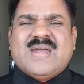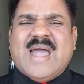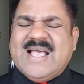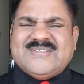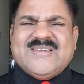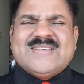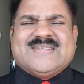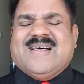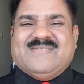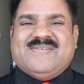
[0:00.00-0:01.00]
ask
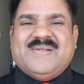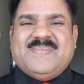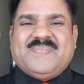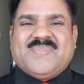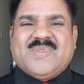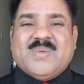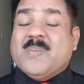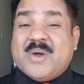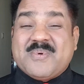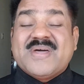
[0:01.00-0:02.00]
yourself
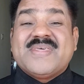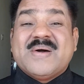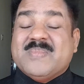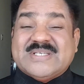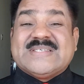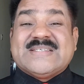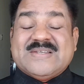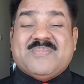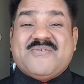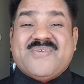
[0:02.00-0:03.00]
my brother, my sister,
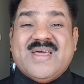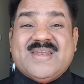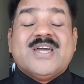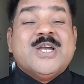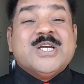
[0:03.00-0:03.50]
my friend.